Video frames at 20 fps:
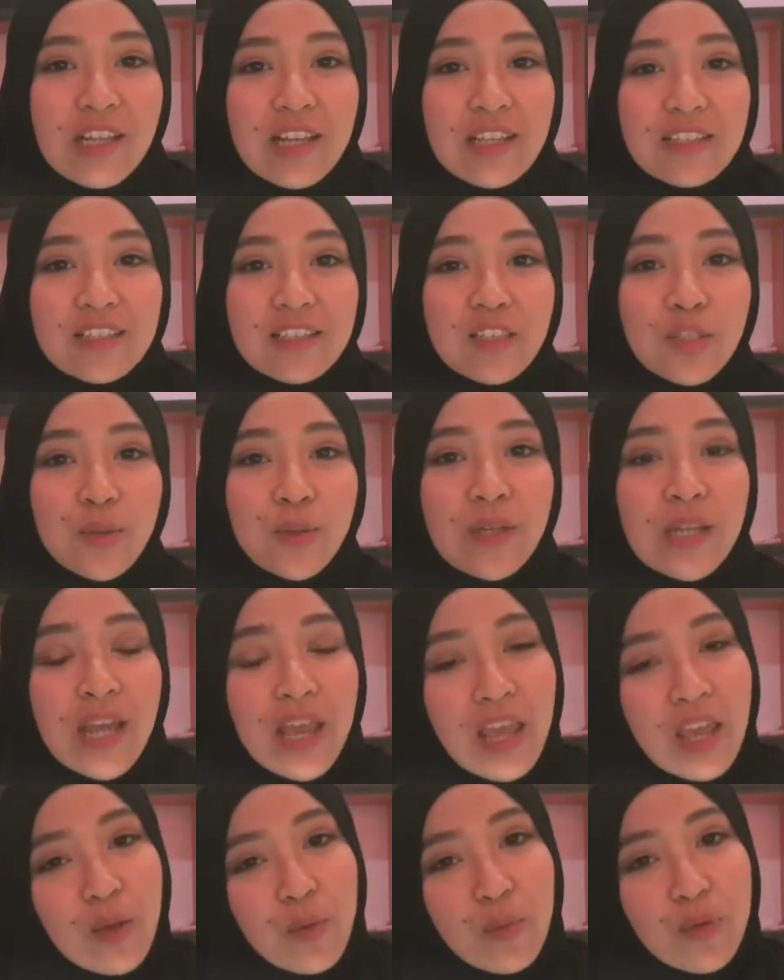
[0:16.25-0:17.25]
and
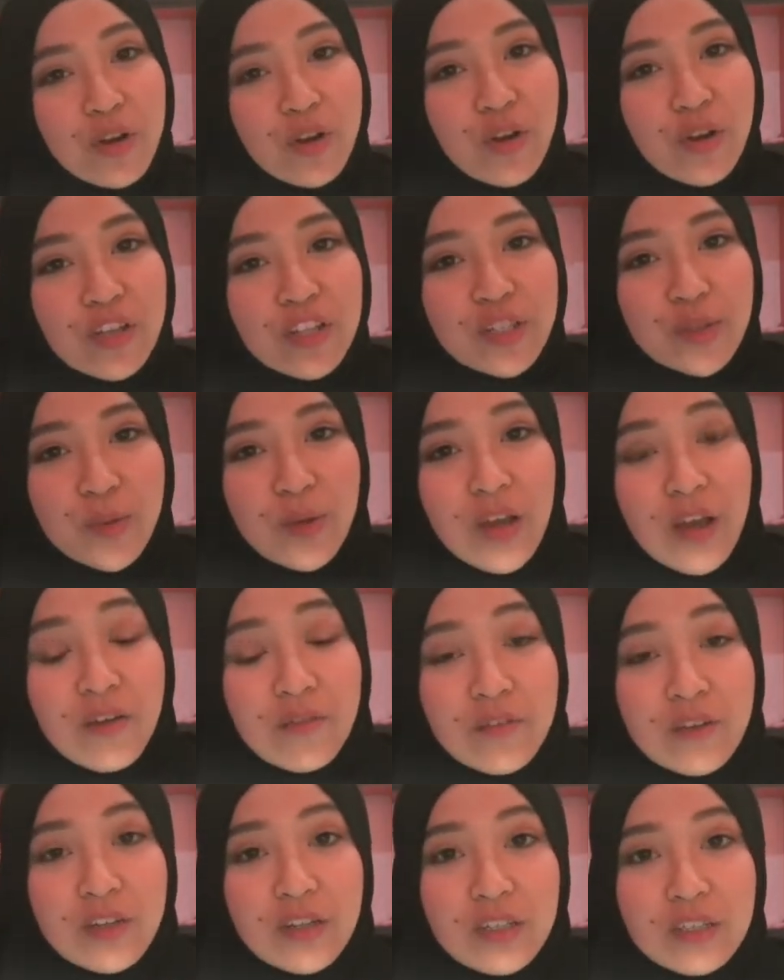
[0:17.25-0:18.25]
today we're going to
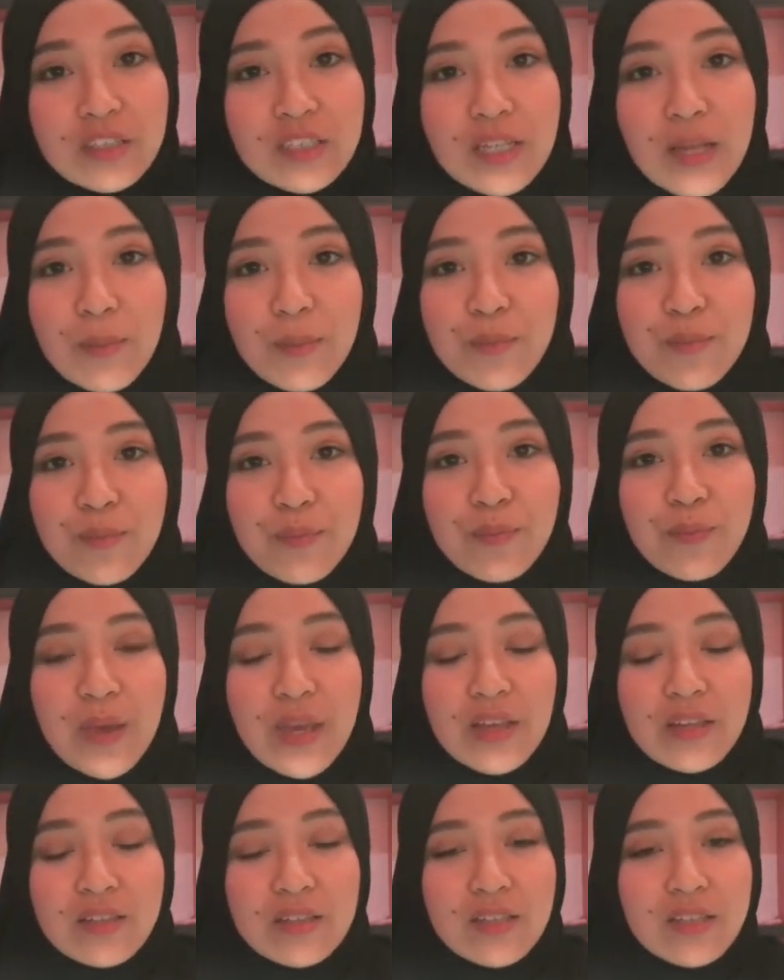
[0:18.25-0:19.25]
cover some
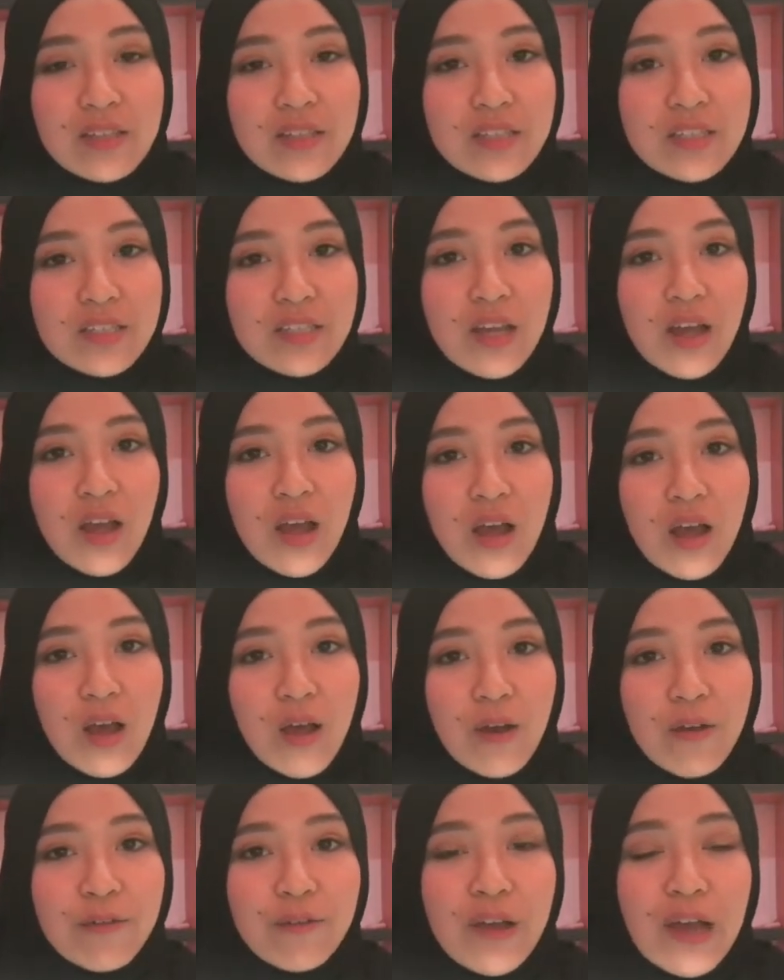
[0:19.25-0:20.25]
basics
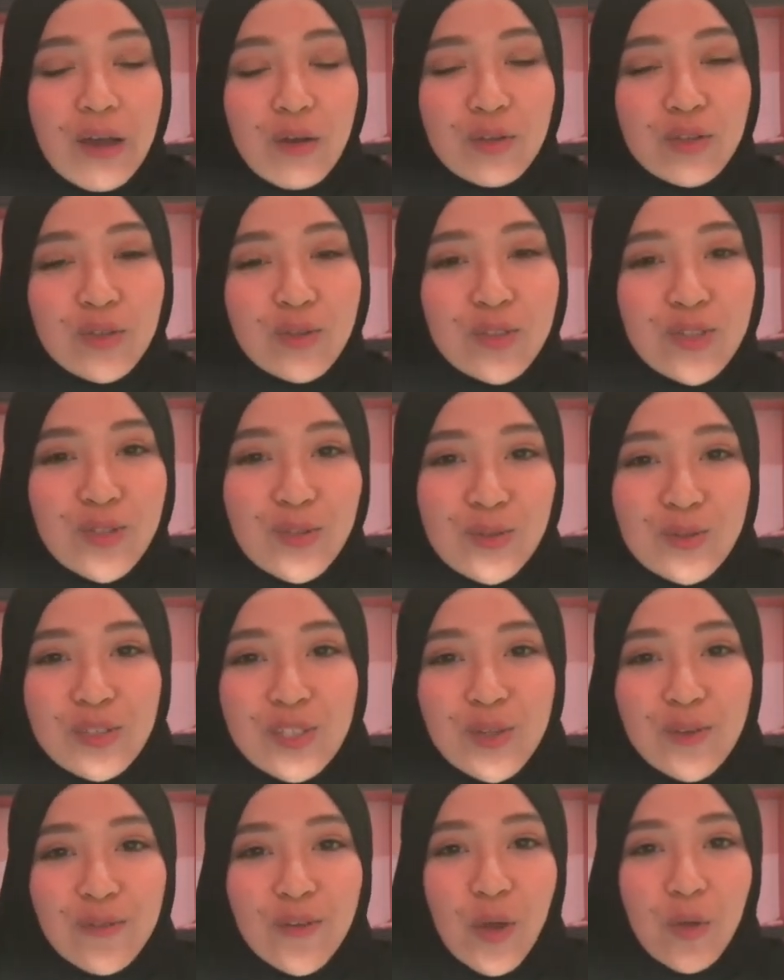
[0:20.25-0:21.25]
of how to
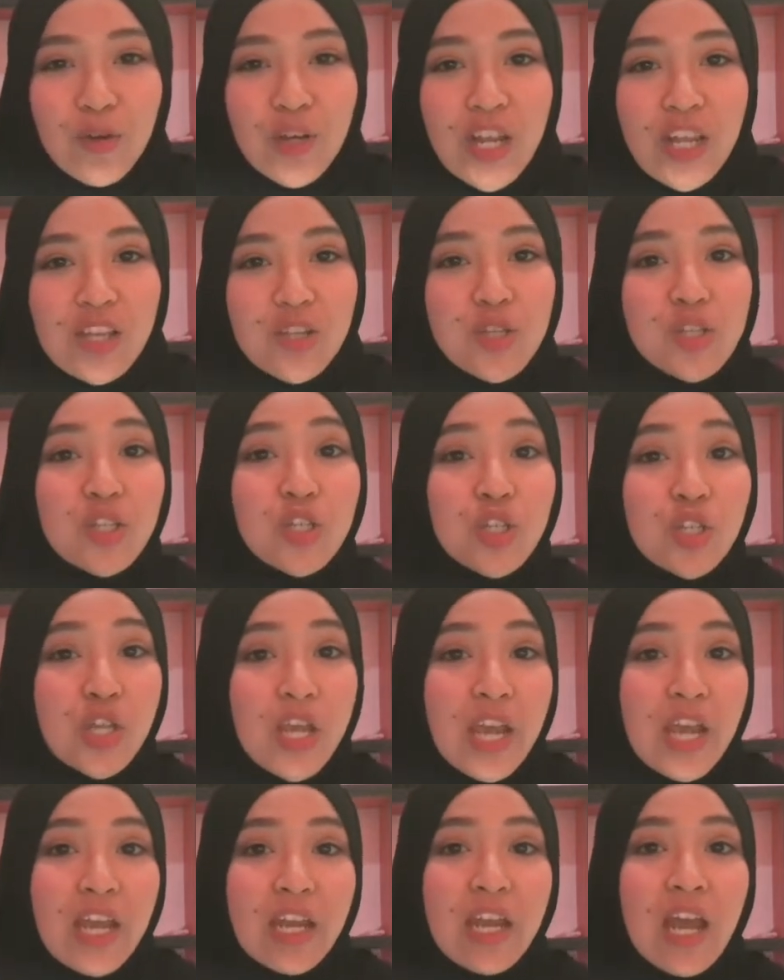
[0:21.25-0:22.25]
choose your foundation
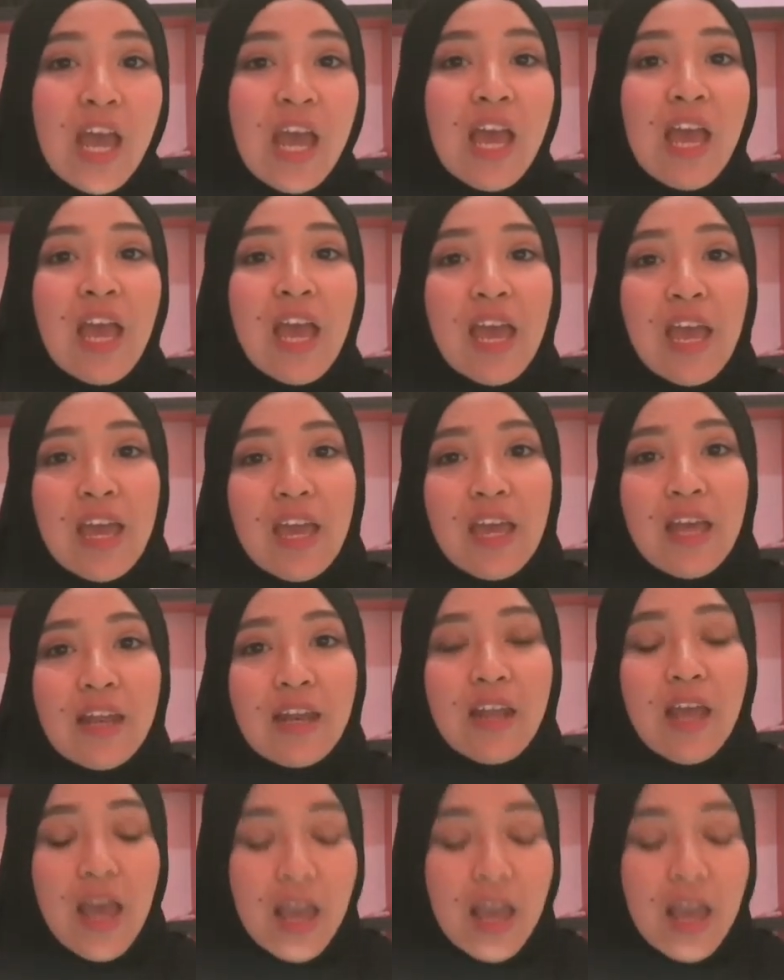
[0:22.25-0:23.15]
shade. And